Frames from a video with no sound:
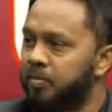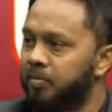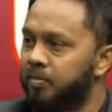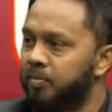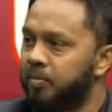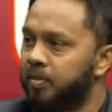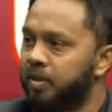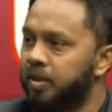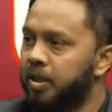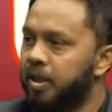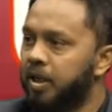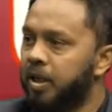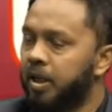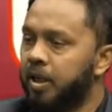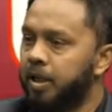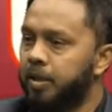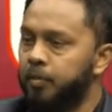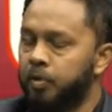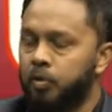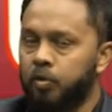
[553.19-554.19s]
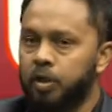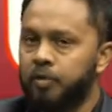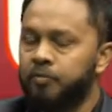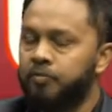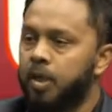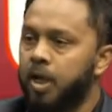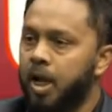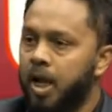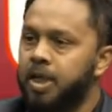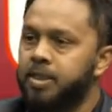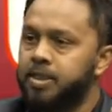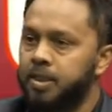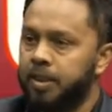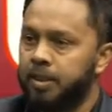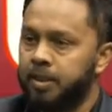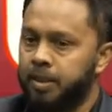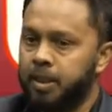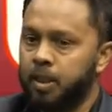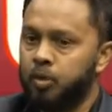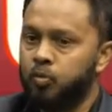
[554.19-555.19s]
Mm. Mm-hmm. Because if they're
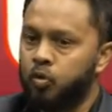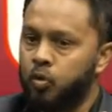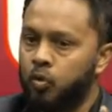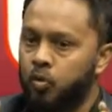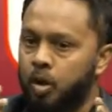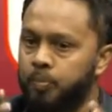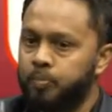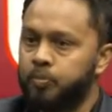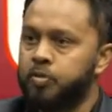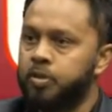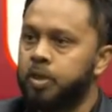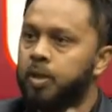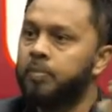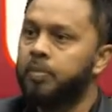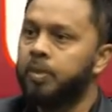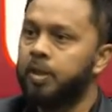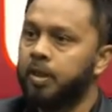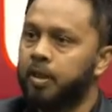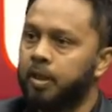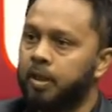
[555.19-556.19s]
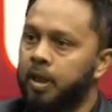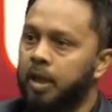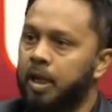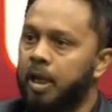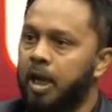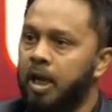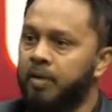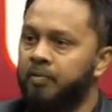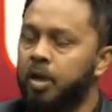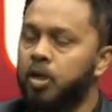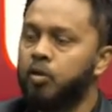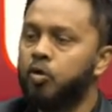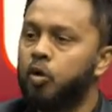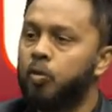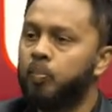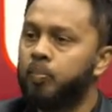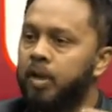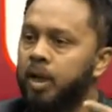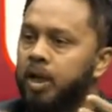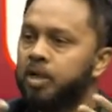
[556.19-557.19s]
isolated, they will go up to something. Have I got a
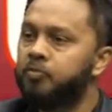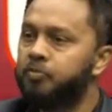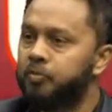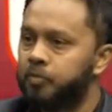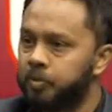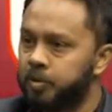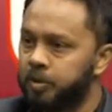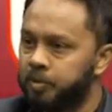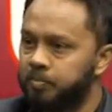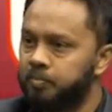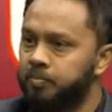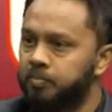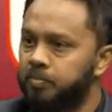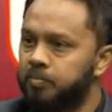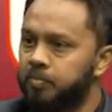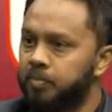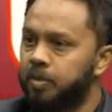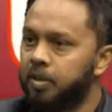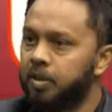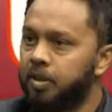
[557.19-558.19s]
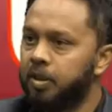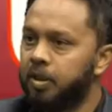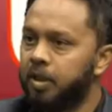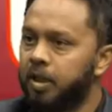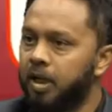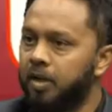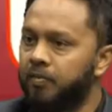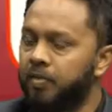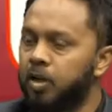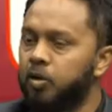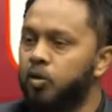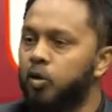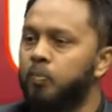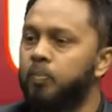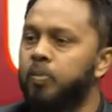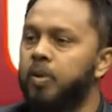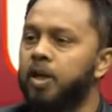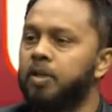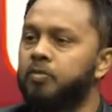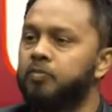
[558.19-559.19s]
plan for them? Have I got a
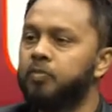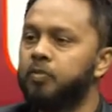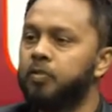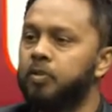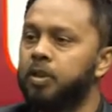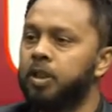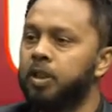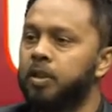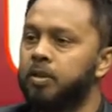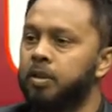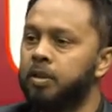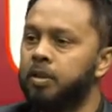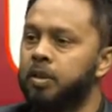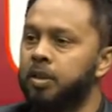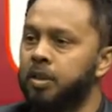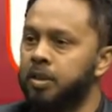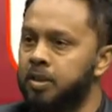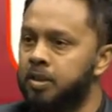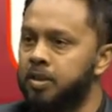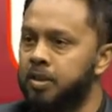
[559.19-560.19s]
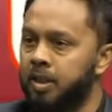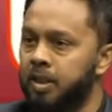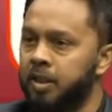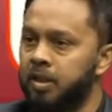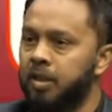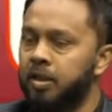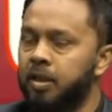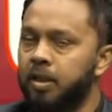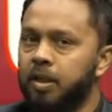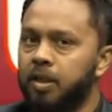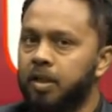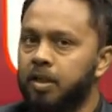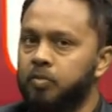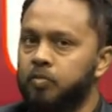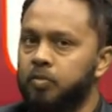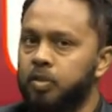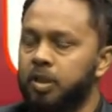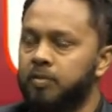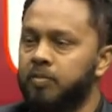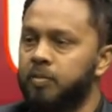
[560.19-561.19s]
plan for them in Eid day
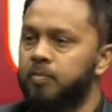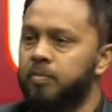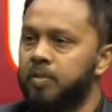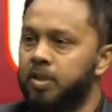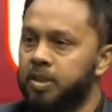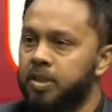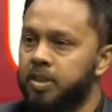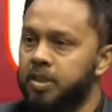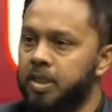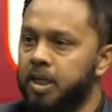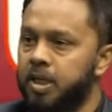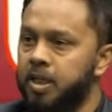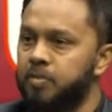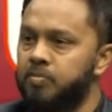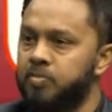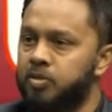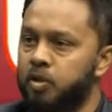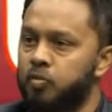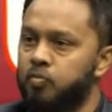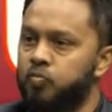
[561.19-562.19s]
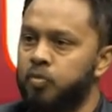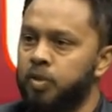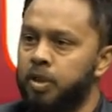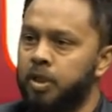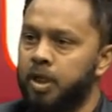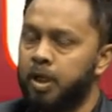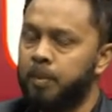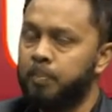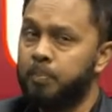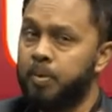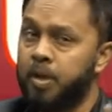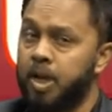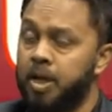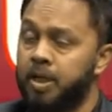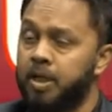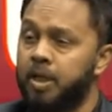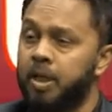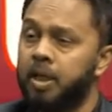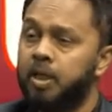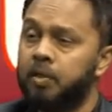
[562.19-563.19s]
to give him this, take him somewhere, and
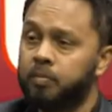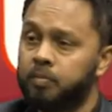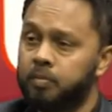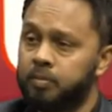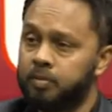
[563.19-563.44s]
plan it out?